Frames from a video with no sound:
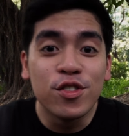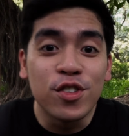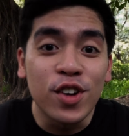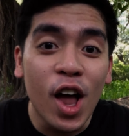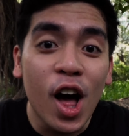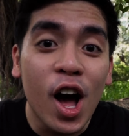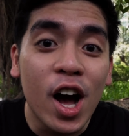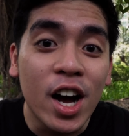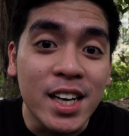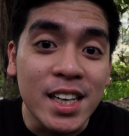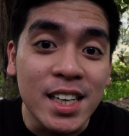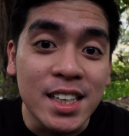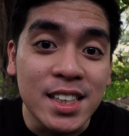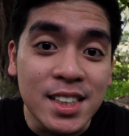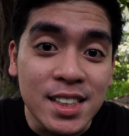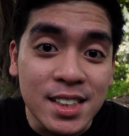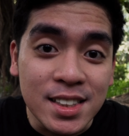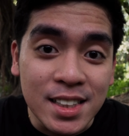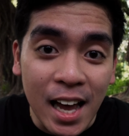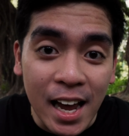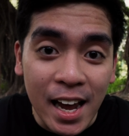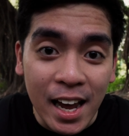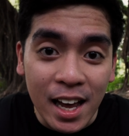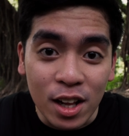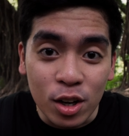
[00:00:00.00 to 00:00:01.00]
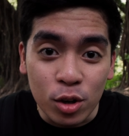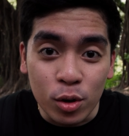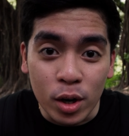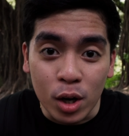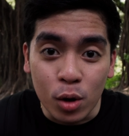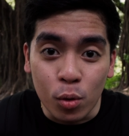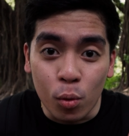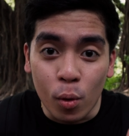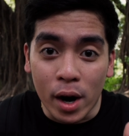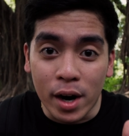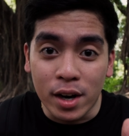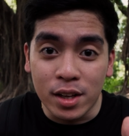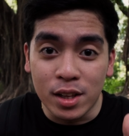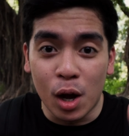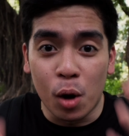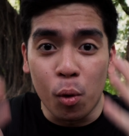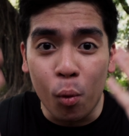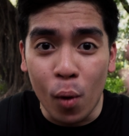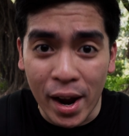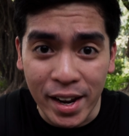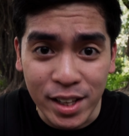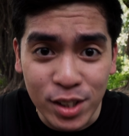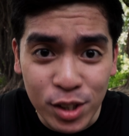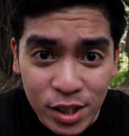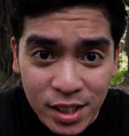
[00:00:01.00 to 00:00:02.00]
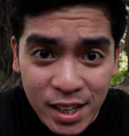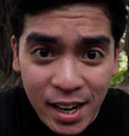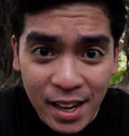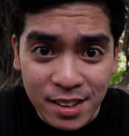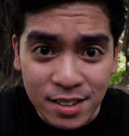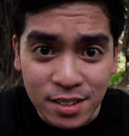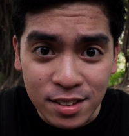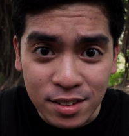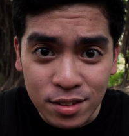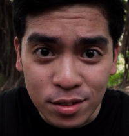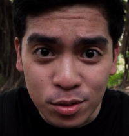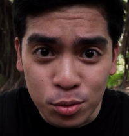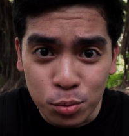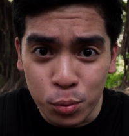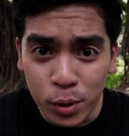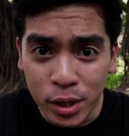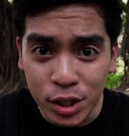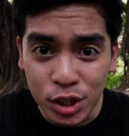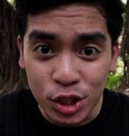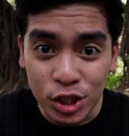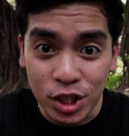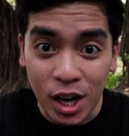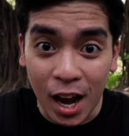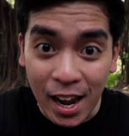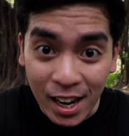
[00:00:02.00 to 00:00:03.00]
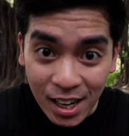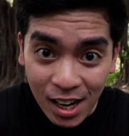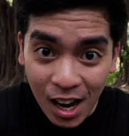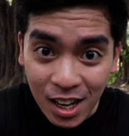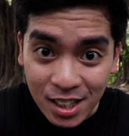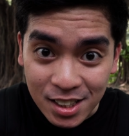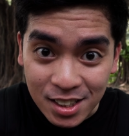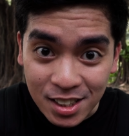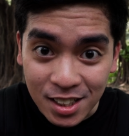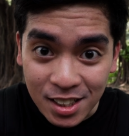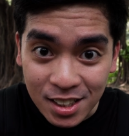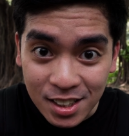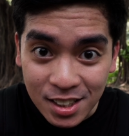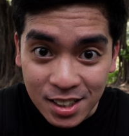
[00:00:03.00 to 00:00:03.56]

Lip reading: vloggy style required a wider lens, which I got.